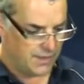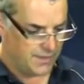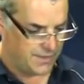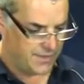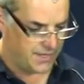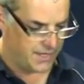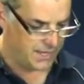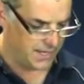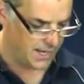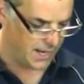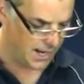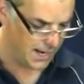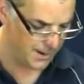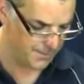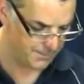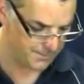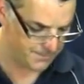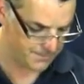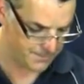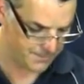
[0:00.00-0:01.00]

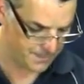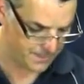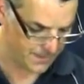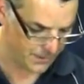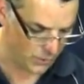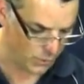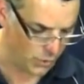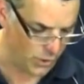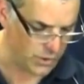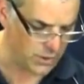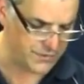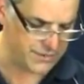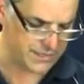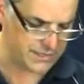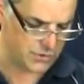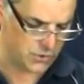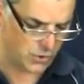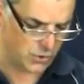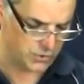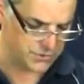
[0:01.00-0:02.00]
The oil
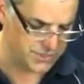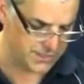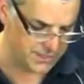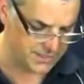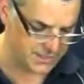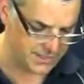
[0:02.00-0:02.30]
that goes in